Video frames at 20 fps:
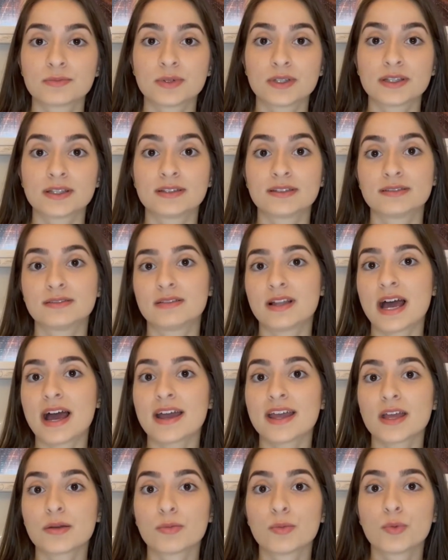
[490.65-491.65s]
but
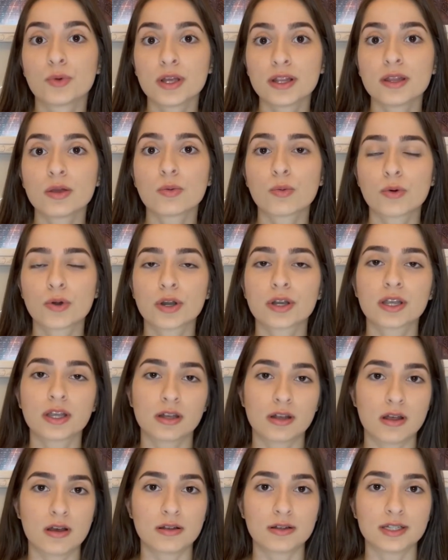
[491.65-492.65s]
I am really
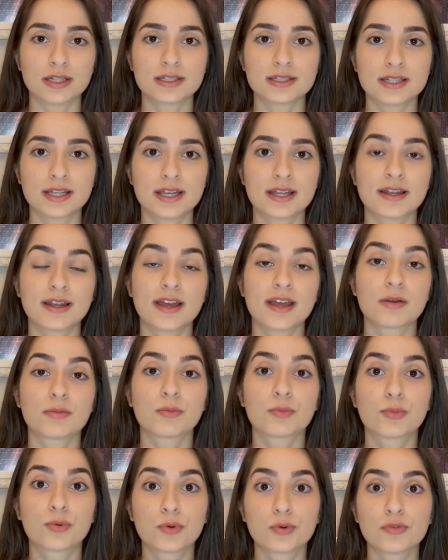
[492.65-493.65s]
working on it and I am
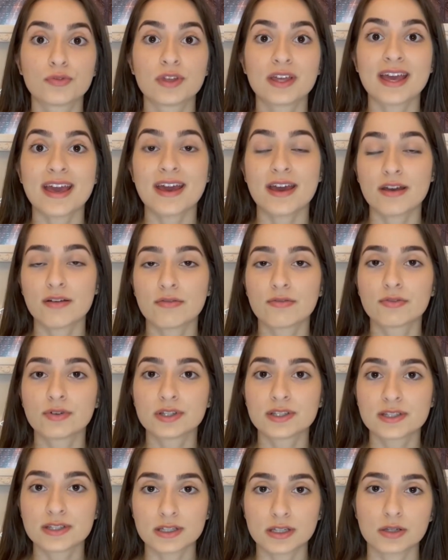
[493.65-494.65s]
improving every
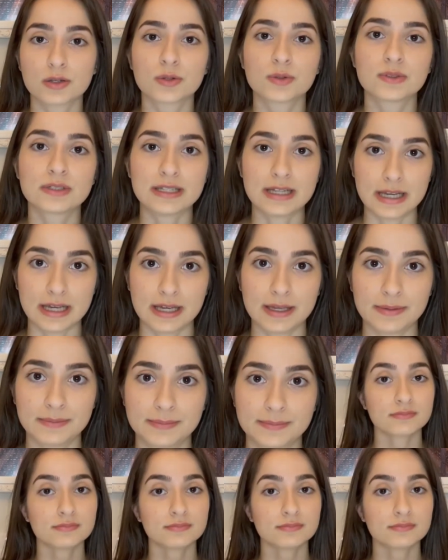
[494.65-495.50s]
single day.